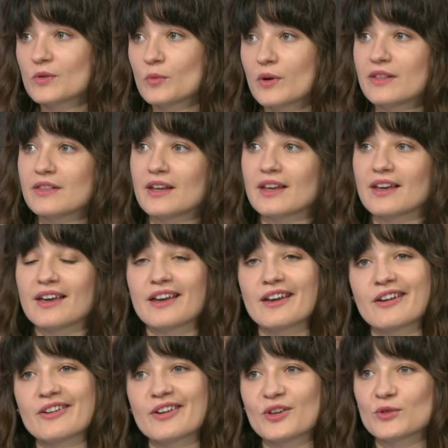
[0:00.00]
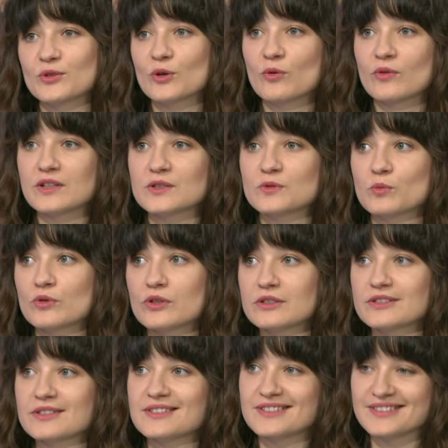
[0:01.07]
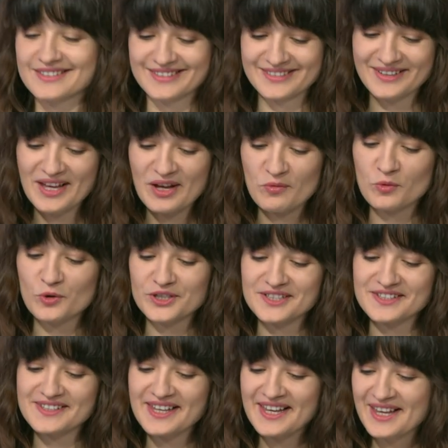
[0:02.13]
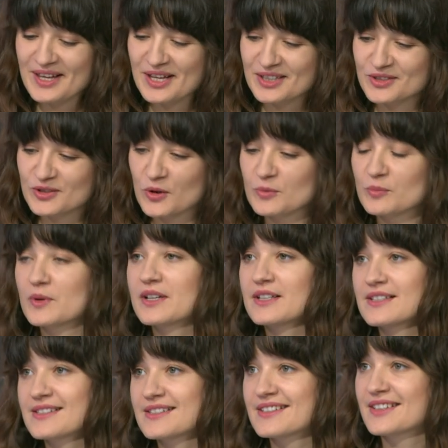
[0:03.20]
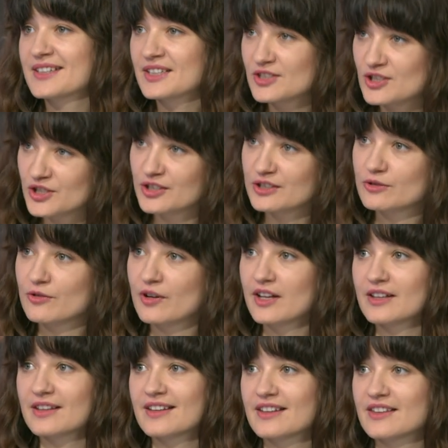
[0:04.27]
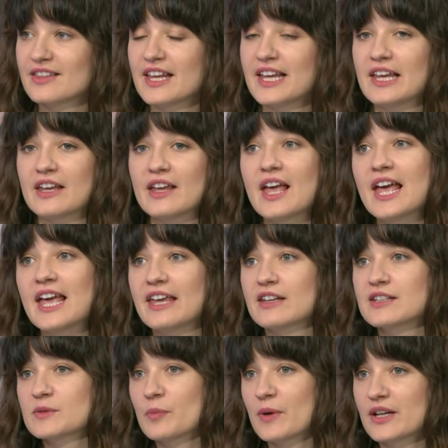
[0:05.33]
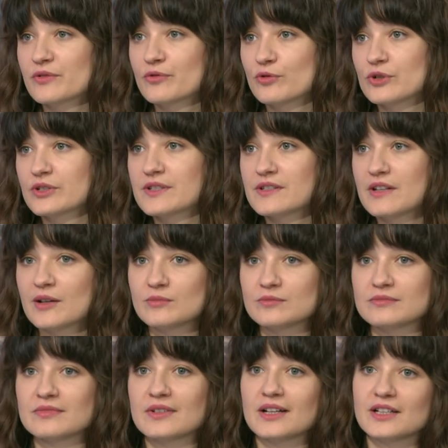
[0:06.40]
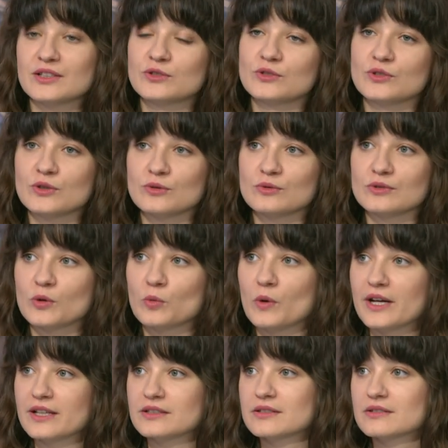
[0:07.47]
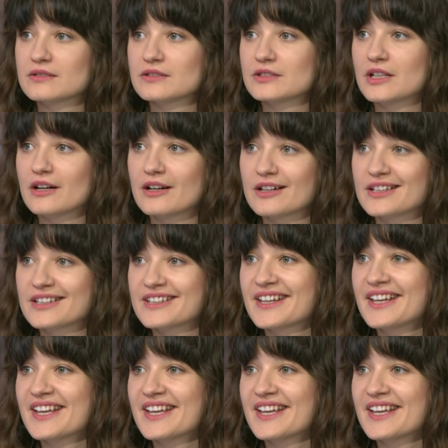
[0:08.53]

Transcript: when they hear, you know, these words, uh, words Donbass, children, they expect for some, I don't know, quite dark